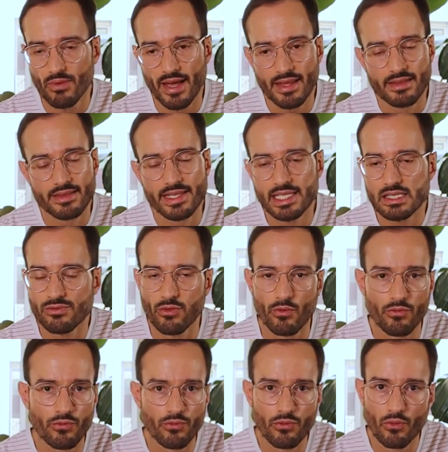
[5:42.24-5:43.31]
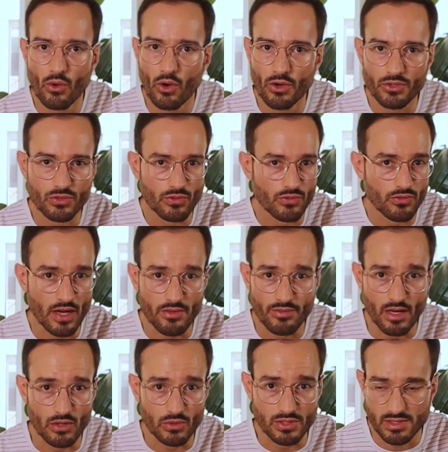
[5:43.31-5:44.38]
at least for 4 to 5
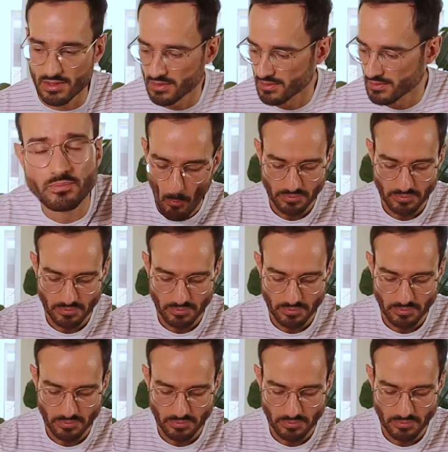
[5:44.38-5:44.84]
hours.